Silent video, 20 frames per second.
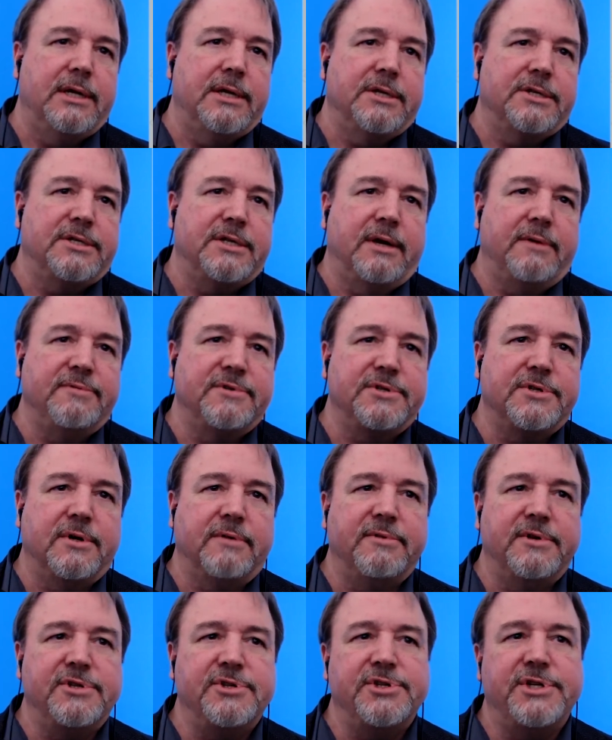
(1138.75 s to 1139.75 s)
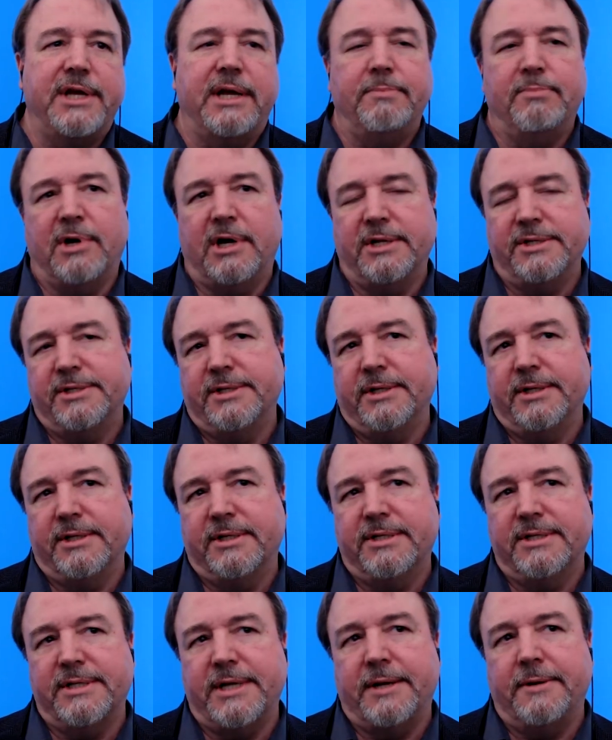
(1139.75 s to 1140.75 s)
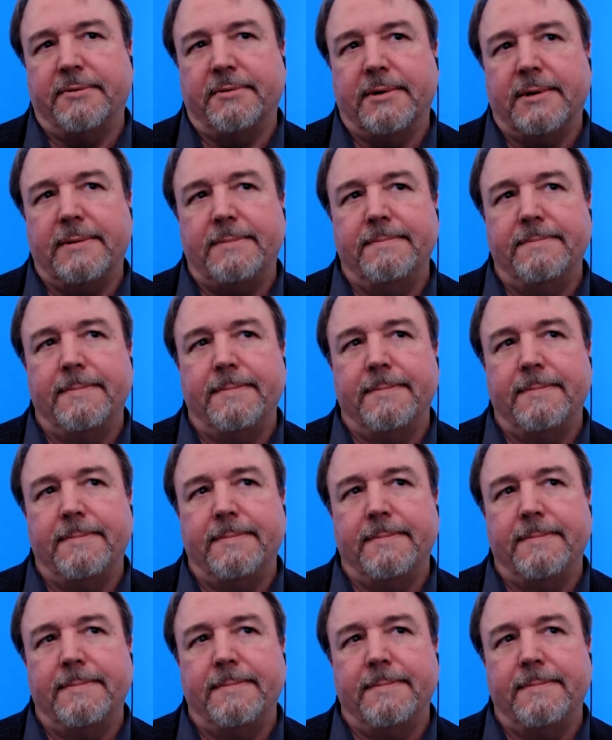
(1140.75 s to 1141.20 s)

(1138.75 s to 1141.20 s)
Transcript: self-service chatbots, and etc.